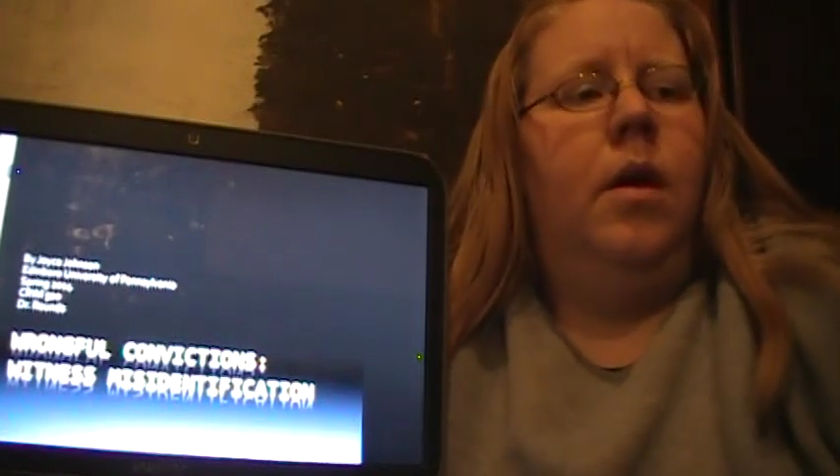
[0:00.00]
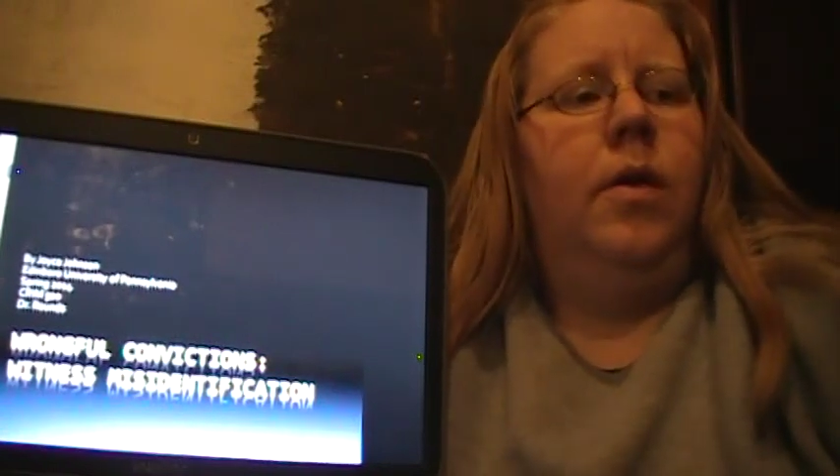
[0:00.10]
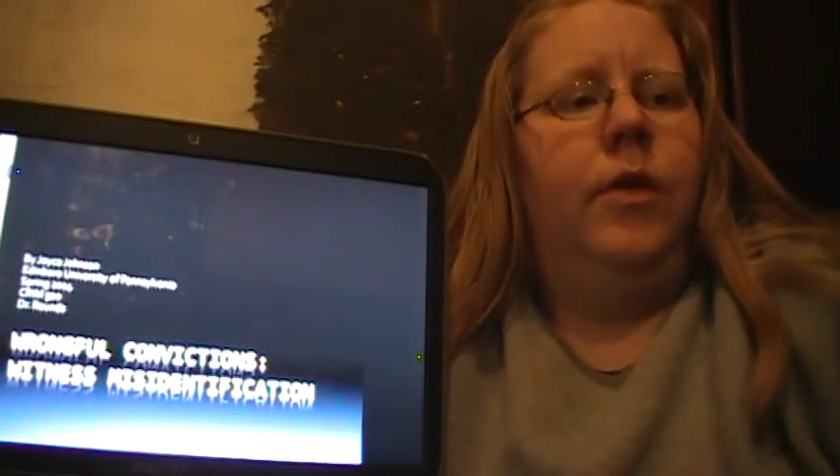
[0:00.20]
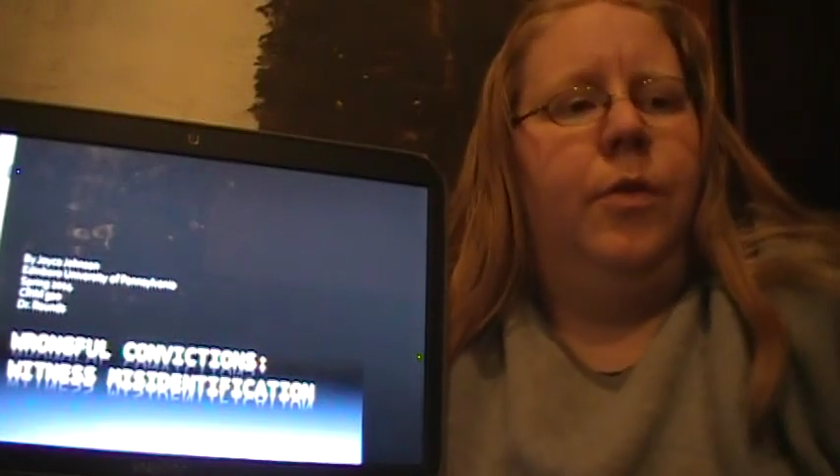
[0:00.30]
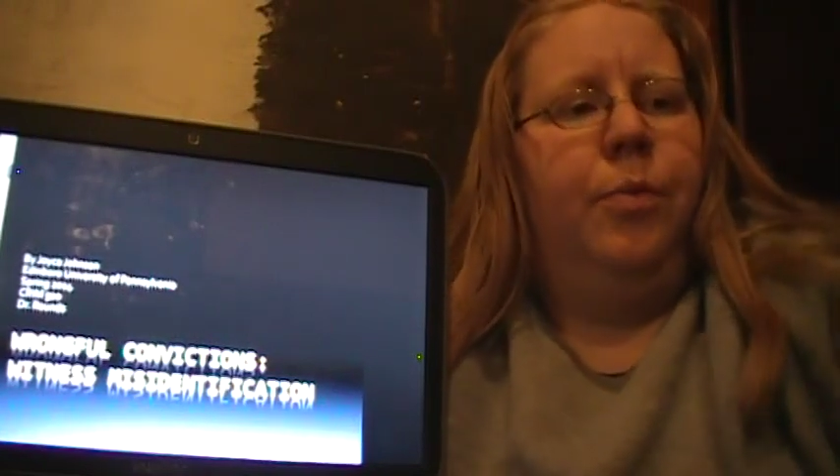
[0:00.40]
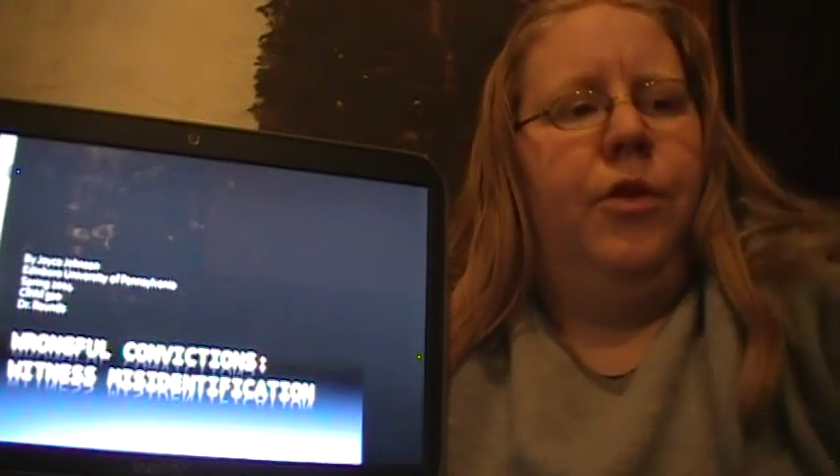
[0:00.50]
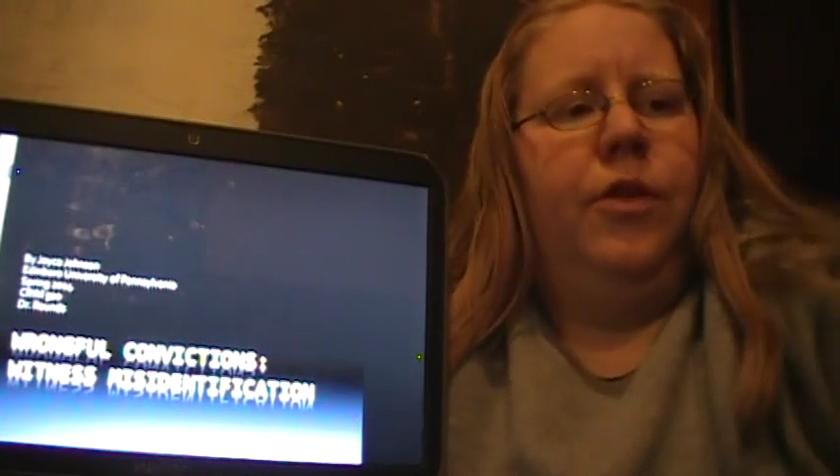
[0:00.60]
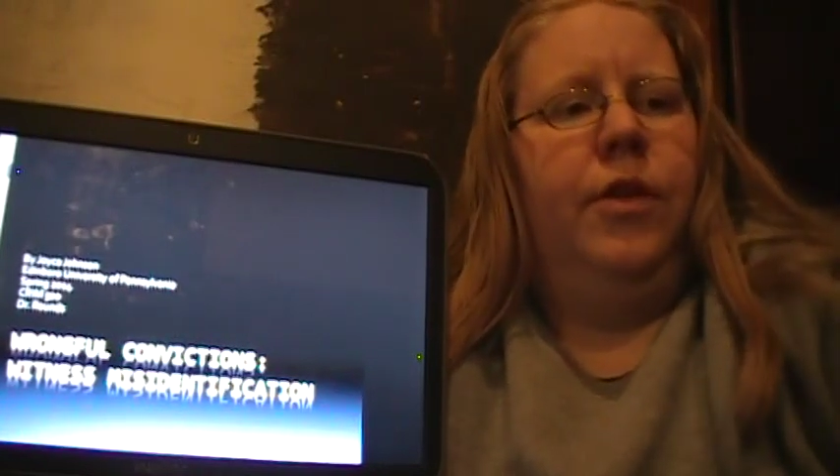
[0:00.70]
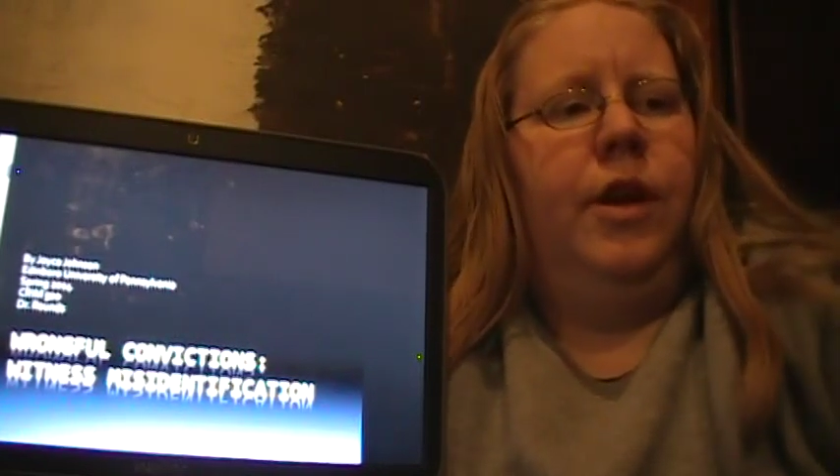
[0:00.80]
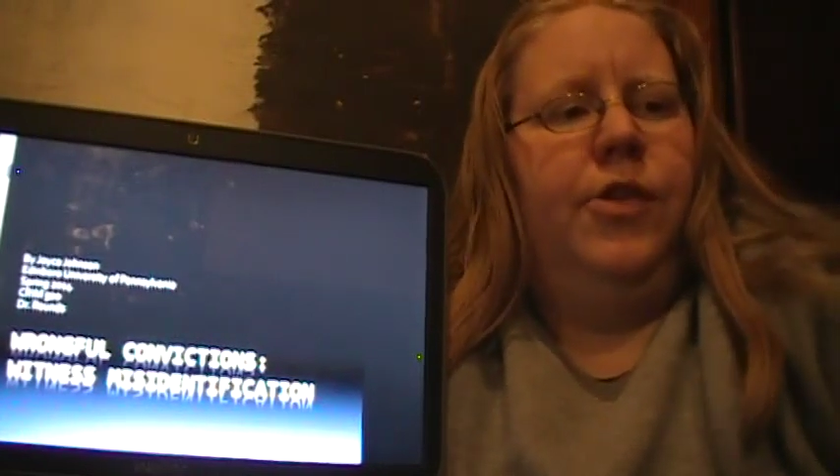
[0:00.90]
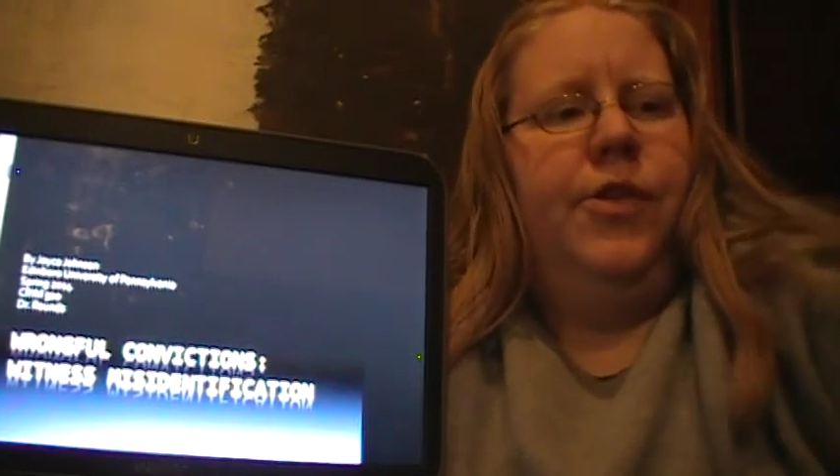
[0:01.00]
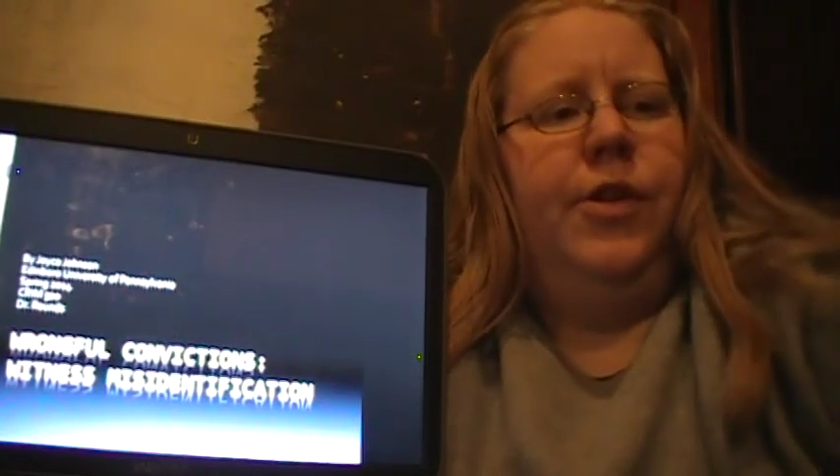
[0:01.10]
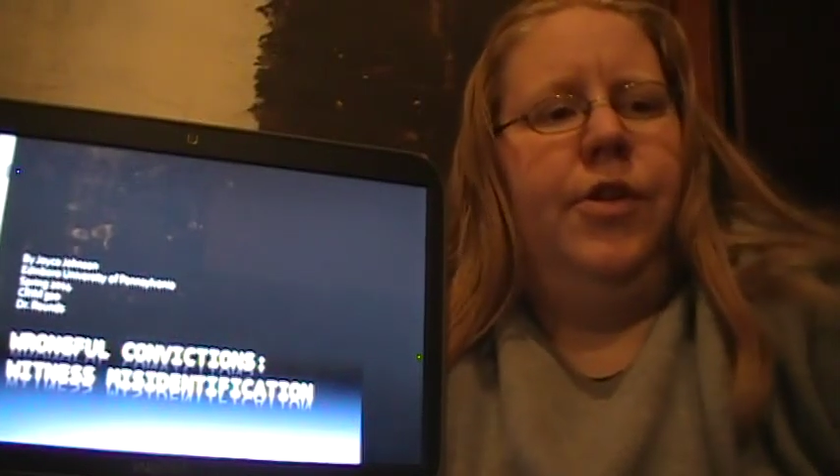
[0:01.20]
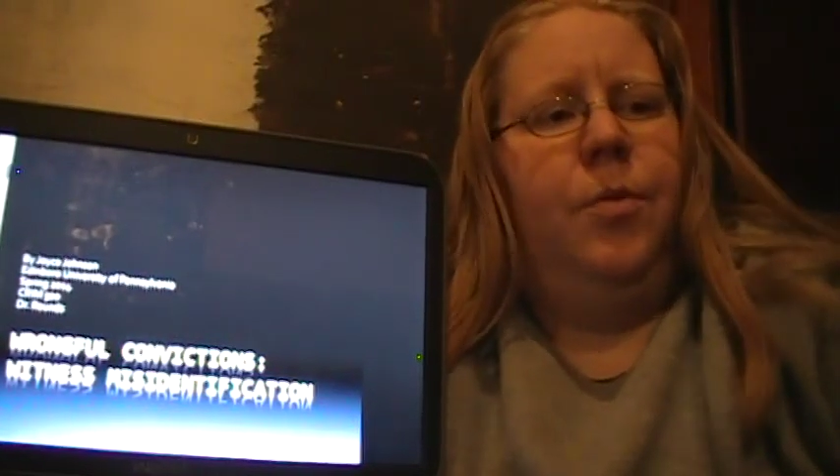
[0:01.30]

This presentation is